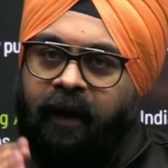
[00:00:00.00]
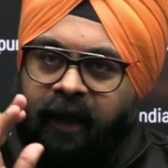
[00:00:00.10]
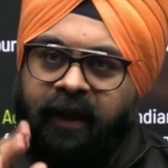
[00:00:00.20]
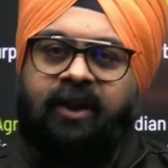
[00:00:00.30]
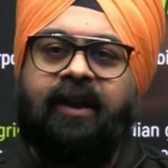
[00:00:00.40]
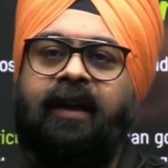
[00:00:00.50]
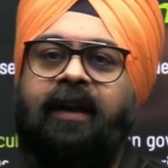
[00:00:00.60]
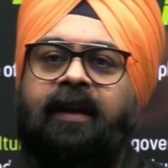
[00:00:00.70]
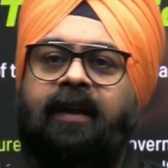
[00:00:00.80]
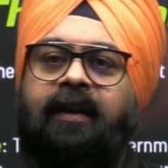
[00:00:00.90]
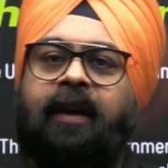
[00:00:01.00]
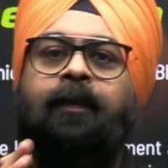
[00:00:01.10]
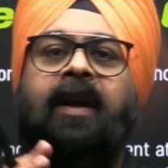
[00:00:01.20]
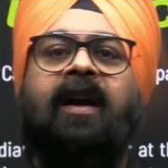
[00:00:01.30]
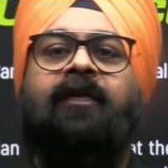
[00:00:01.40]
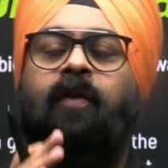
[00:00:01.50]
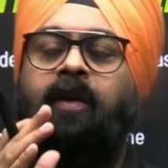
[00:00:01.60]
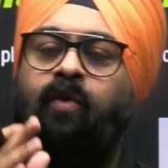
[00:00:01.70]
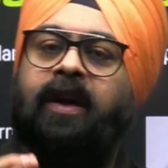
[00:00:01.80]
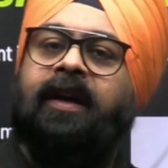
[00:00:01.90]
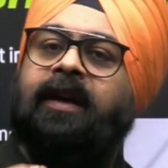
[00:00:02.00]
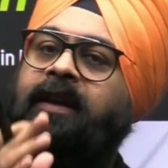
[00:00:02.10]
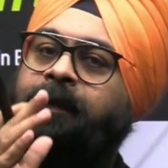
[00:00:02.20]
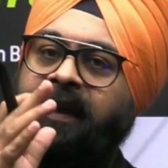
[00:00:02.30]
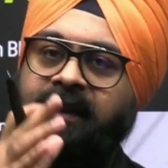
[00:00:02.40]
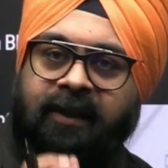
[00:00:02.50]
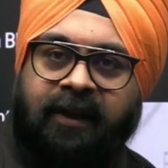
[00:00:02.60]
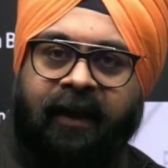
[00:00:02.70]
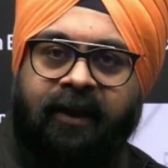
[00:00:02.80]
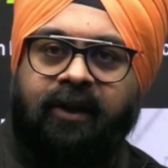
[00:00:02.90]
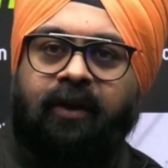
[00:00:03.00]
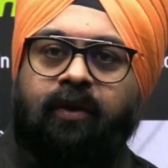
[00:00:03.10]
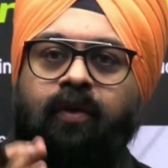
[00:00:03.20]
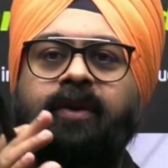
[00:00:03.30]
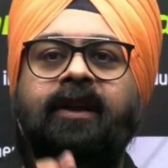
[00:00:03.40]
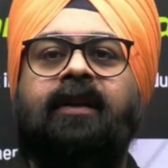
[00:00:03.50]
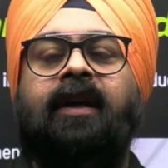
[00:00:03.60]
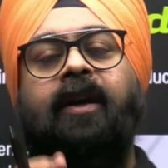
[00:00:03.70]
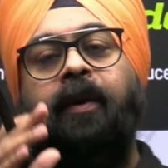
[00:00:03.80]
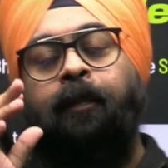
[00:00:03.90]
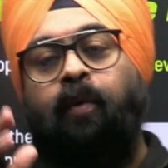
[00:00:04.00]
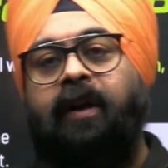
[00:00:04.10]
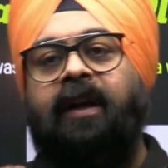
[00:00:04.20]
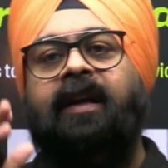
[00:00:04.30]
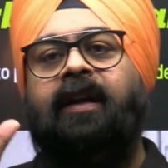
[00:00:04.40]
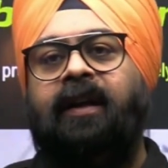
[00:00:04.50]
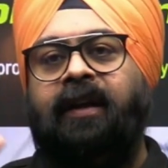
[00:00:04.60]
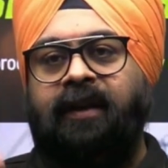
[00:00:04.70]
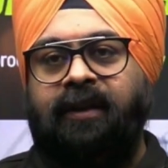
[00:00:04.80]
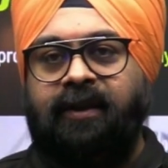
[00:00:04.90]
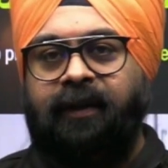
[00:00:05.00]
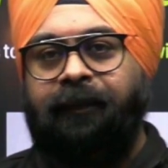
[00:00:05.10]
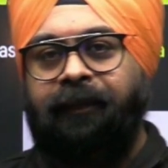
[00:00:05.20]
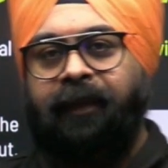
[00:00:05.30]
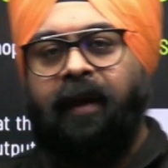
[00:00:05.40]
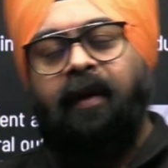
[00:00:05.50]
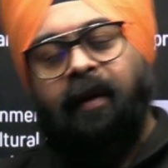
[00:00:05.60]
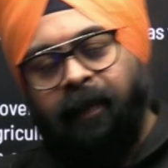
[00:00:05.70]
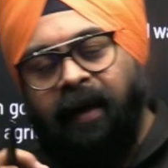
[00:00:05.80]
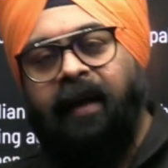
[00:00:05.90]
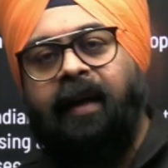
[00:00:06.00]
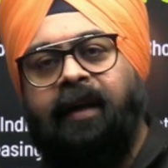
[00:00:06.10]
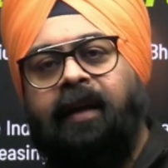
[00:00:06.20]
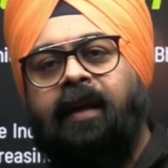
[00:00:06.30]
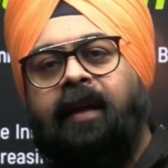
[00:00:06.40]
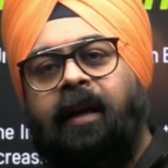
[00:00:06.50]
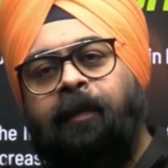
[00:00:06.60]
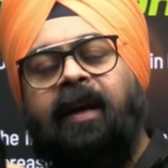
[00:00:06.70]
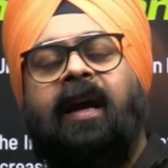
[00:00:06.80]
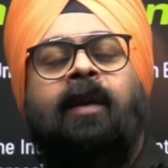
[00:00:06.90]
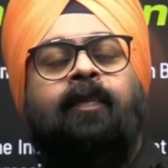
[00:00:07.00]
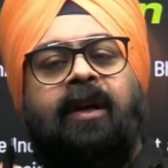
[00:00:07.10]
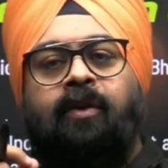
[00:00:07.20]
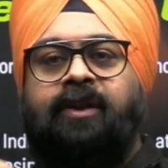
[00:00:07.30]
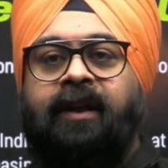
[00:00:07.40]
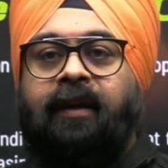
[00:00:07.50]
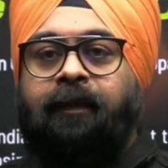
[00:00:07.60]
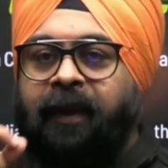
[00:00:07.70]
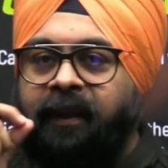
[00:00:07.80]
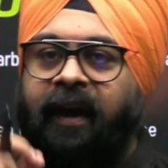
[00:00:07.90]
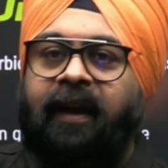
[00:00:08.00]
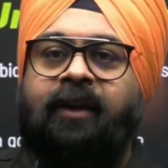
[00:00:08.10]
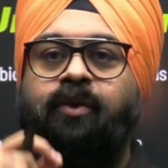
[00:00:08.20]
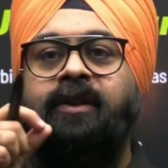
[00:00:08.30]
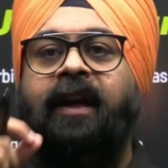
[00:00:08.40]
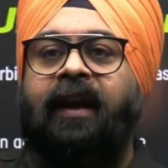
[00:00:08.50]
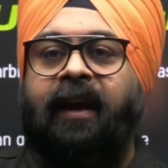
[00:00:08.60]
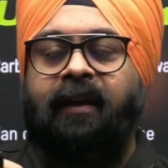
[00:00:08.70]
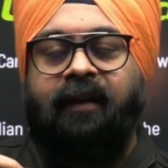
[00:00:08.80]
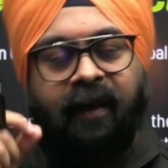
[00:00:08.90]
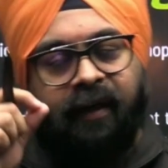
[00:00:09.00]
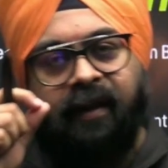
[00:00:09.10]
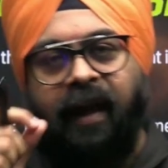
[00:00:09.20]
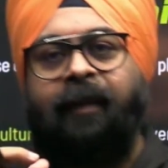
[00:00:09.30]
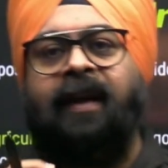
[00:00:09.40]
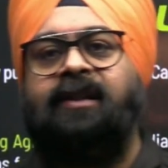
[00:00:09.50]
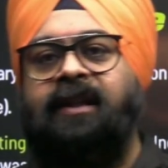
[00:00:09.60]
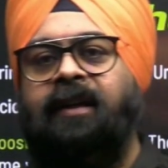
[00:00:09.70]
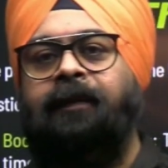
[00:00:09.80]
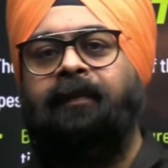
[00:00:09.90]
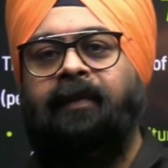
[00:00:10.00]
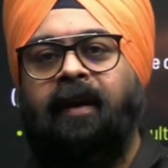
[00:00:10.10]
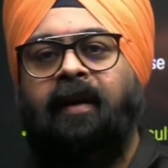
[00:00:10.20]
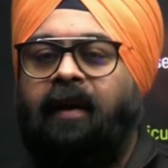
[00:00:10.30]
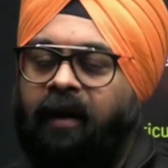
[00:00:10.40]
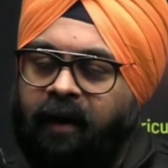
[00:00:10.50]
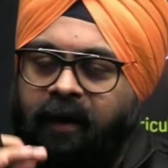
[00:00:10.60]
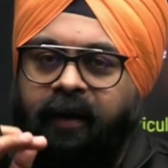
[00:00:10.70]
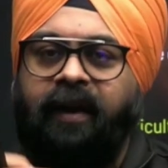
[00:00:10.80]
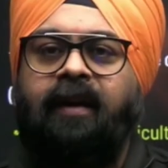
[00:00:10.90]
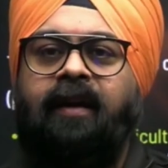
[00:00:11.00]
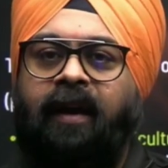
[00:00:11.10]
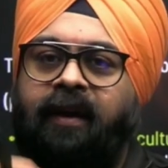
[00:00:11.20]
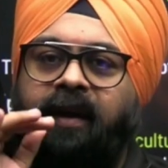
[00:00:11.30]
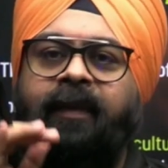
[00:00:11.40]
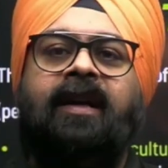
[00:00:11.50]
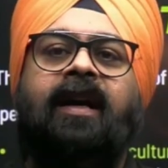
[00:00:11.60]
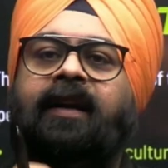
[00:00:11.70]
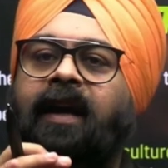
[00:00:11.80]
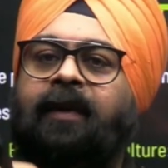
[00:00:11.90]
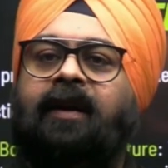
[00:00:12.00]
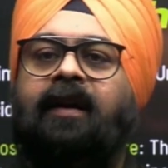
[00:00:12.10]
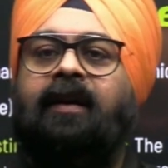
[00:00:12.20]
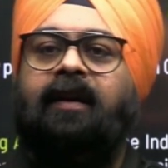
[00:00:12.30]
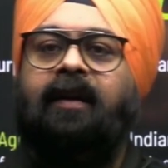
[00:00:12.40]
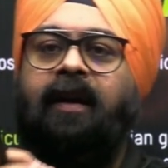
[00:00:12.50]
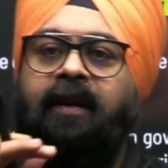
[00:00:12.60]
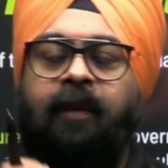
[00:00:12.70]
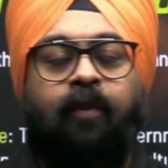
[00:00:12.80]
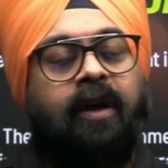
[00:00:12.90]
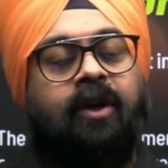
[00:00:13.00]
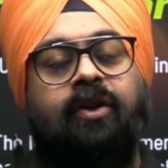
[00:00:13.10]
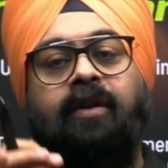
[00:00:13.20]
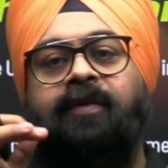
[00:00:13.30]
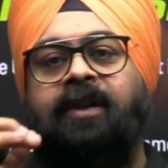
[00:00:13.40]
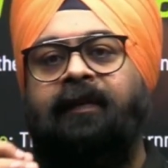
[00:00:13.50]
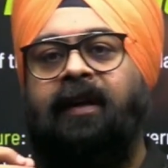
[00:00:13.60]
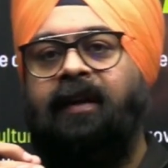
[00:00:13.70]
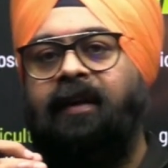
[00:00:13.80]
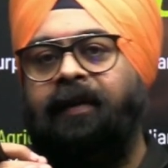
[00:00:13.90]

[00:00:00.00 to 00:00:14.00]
Initially, the plant formulated the pesticides using the imported ingredients, but later it began producing methyl isocyanate, that is MIC, a key intermediate chemical in the production of 7.